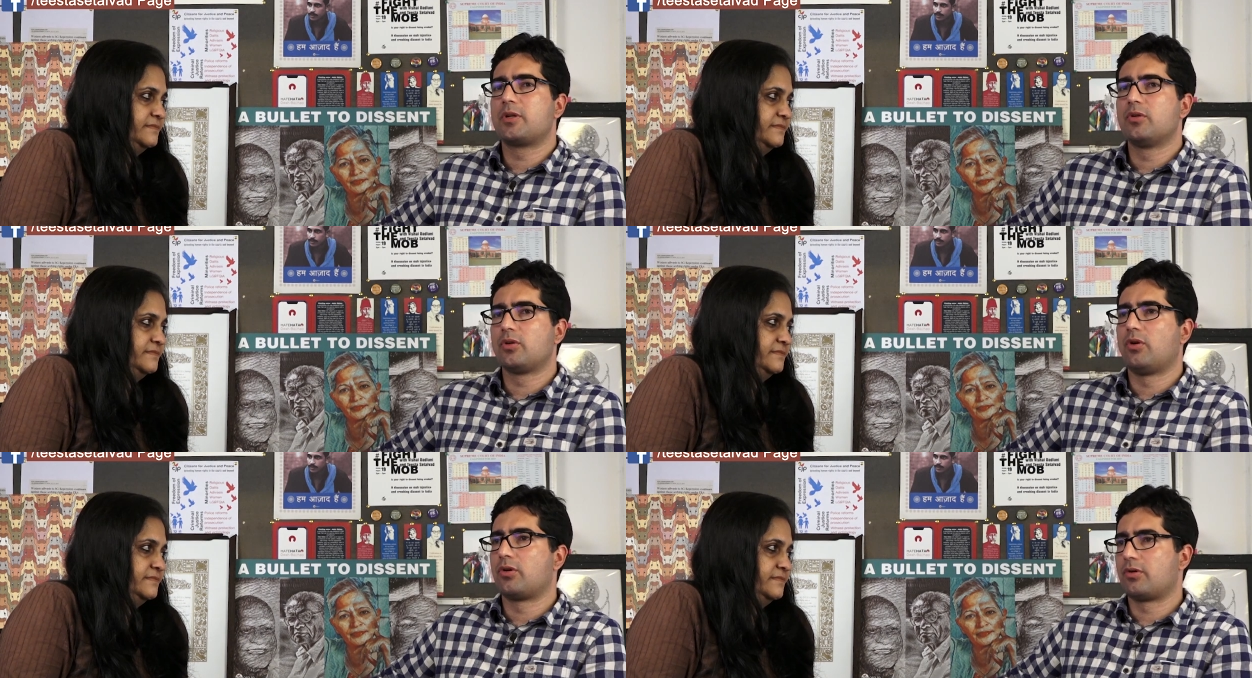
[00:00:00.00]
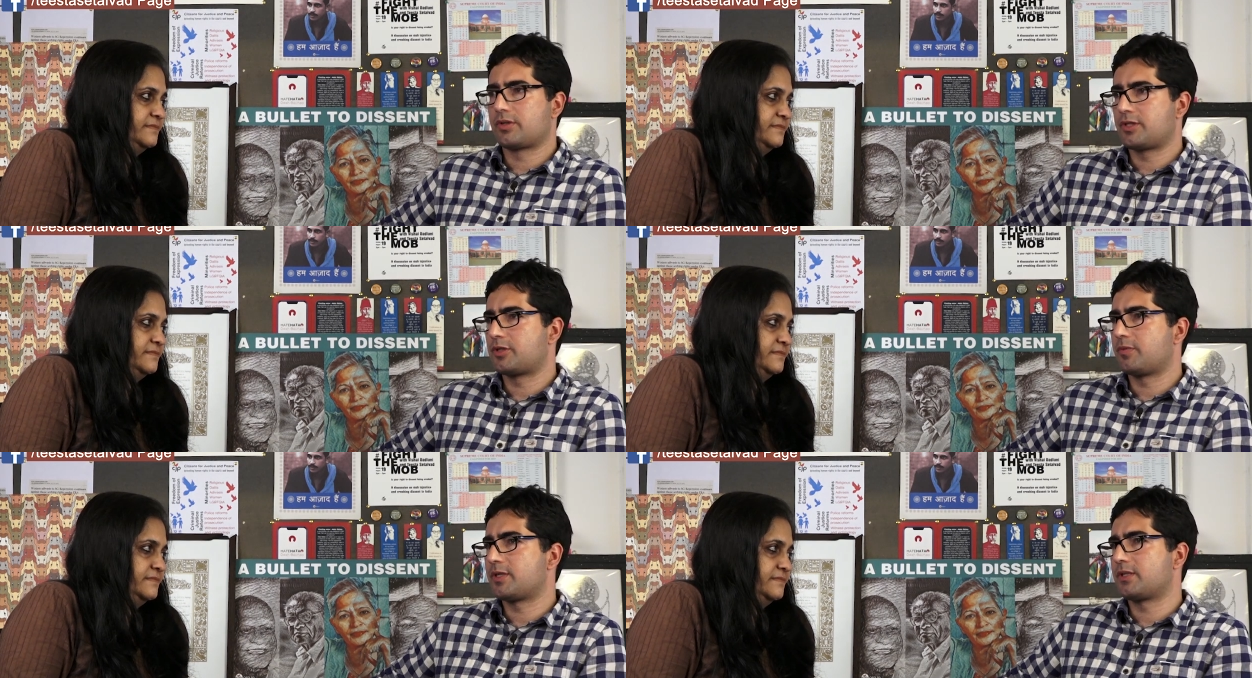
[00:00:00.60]
Speaker 1: been no law and order
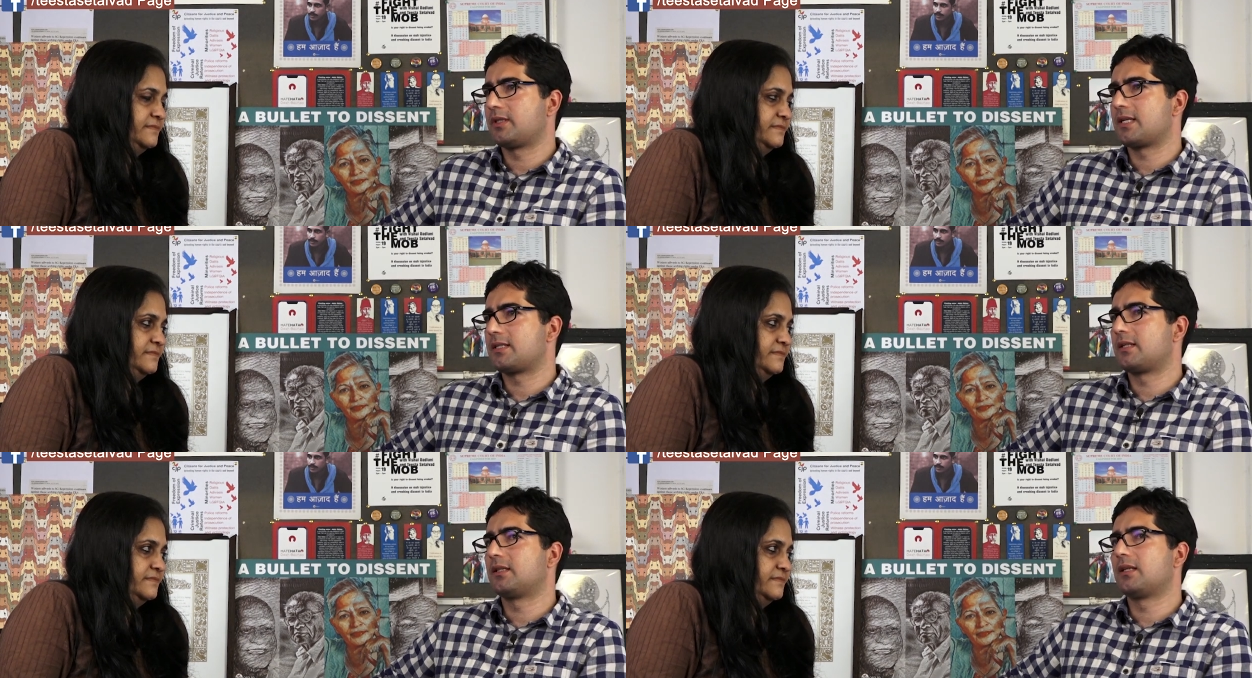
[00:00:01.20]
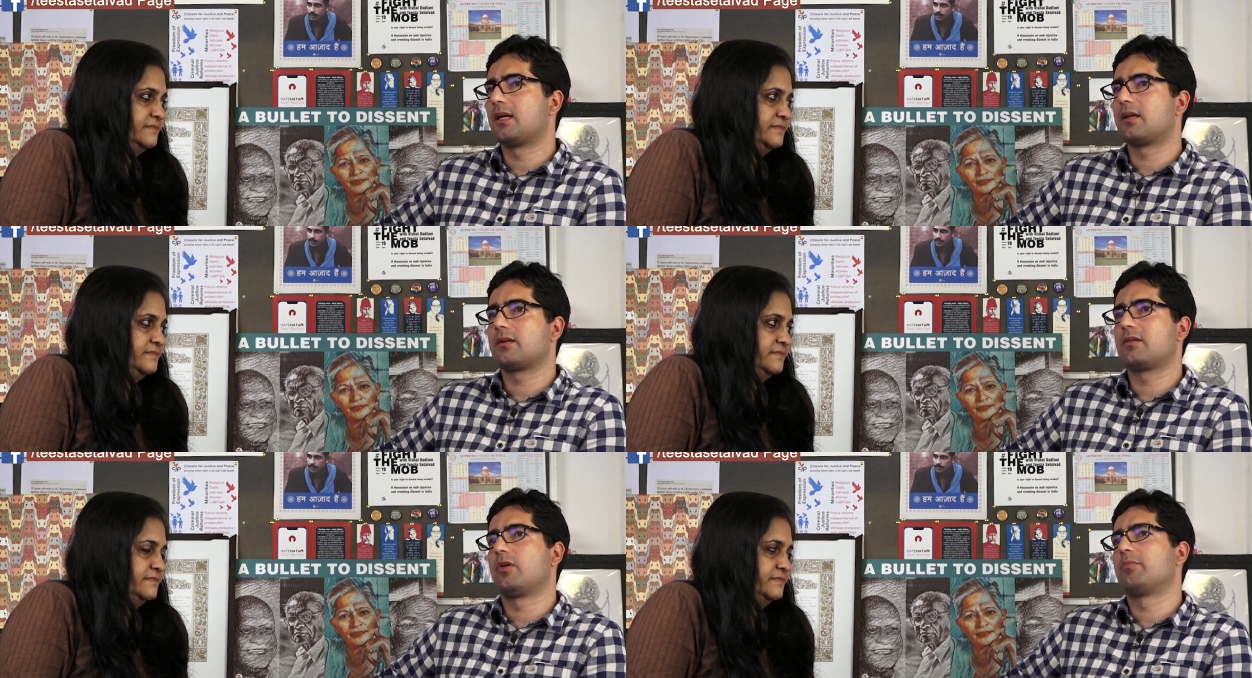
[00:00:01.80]
situation yesterday
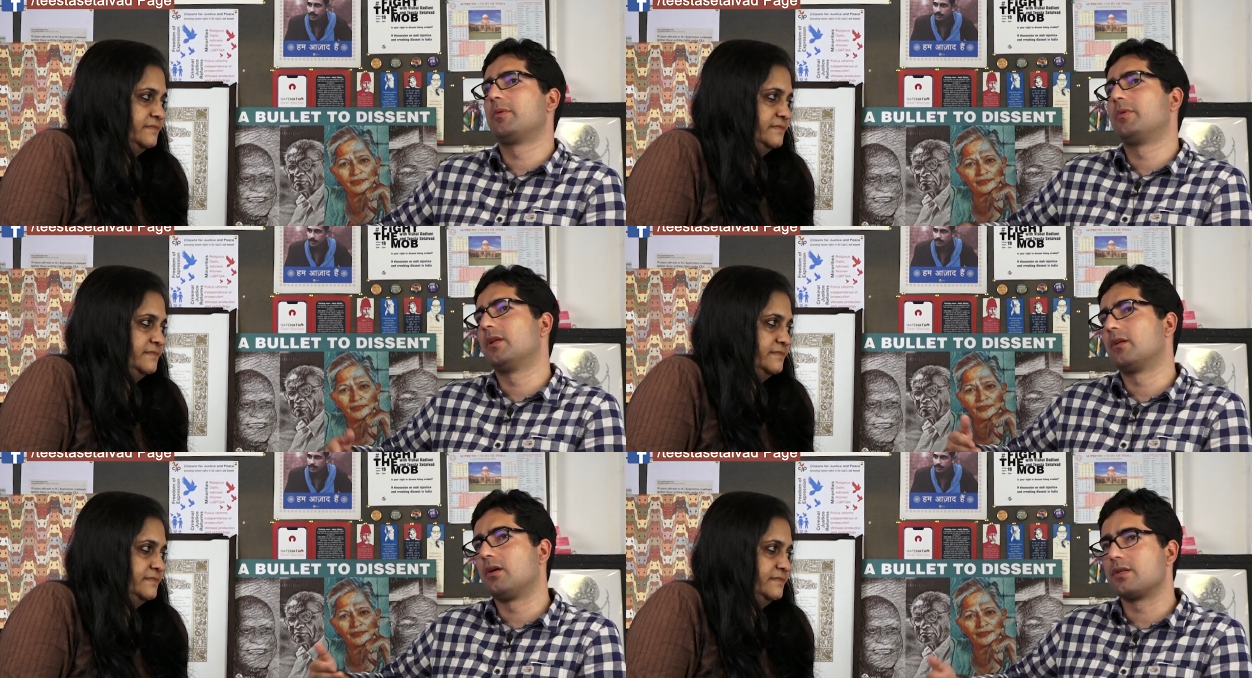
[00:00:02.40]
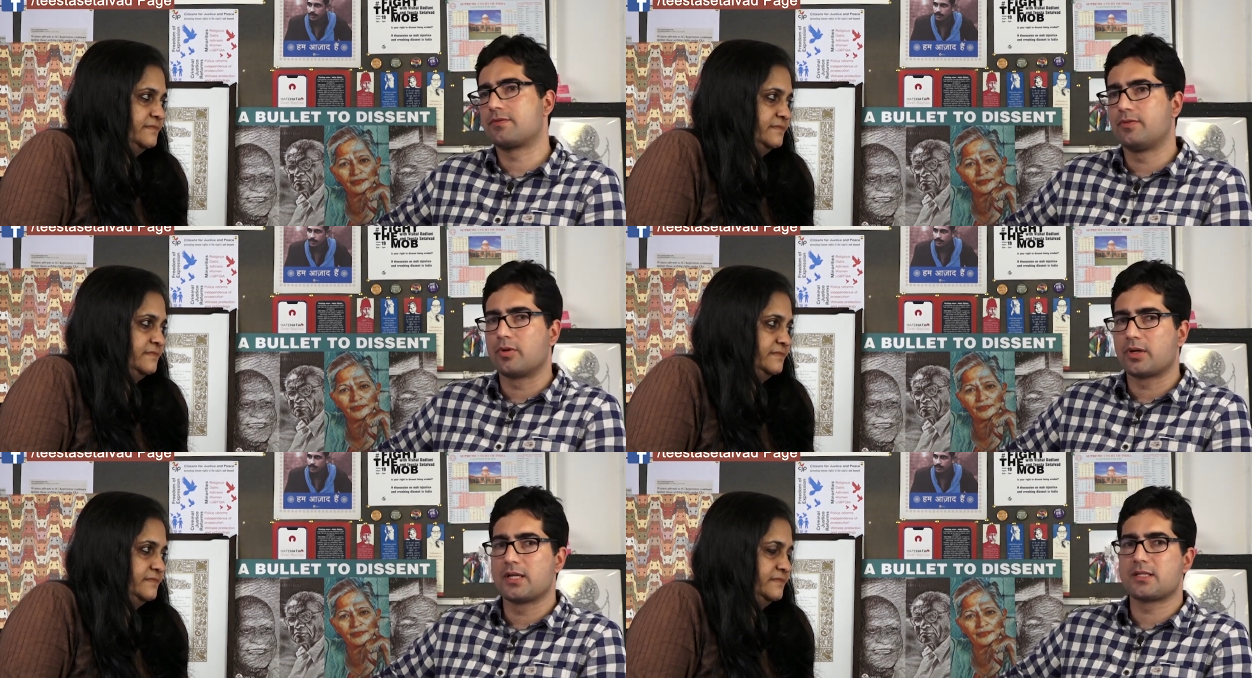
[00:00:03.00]
there, or maybe in last
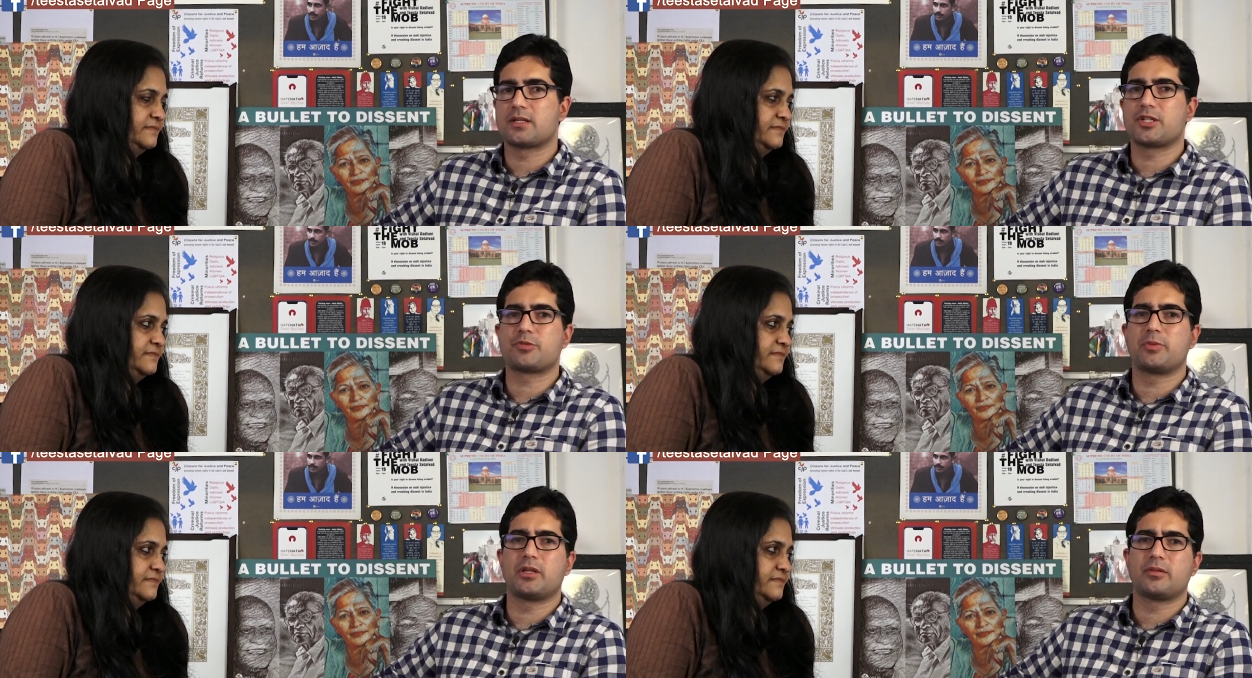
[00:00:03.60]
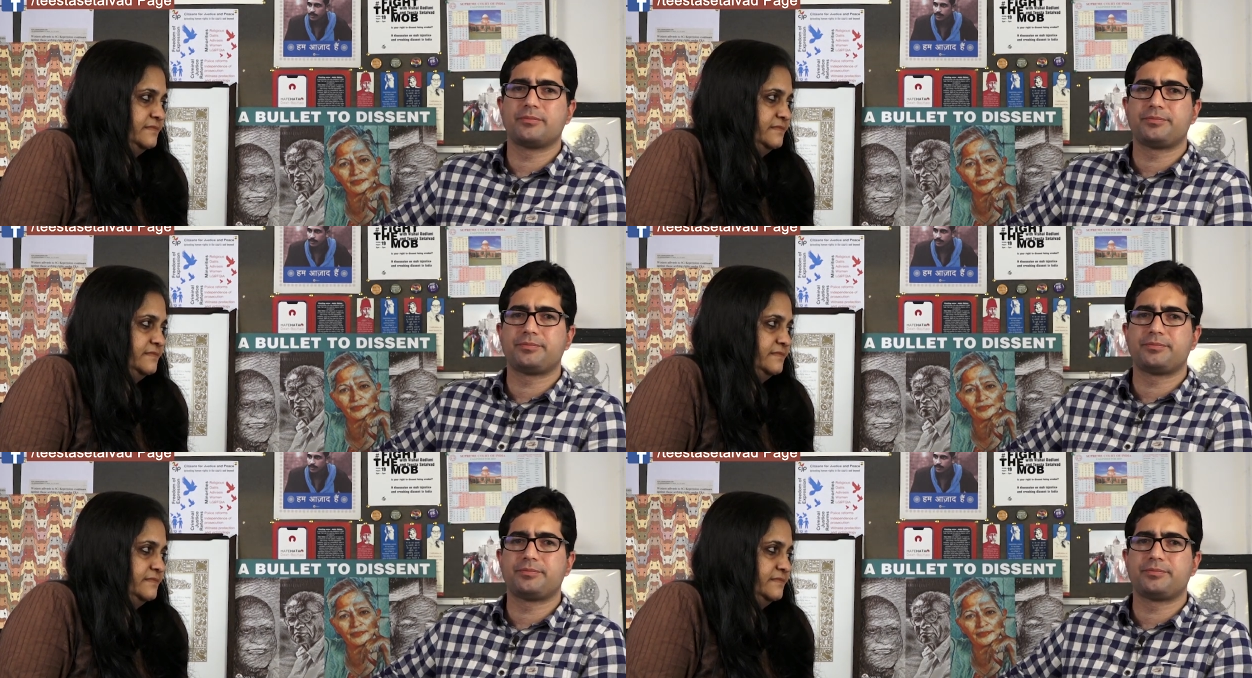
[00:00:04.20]
four days in Kashmir,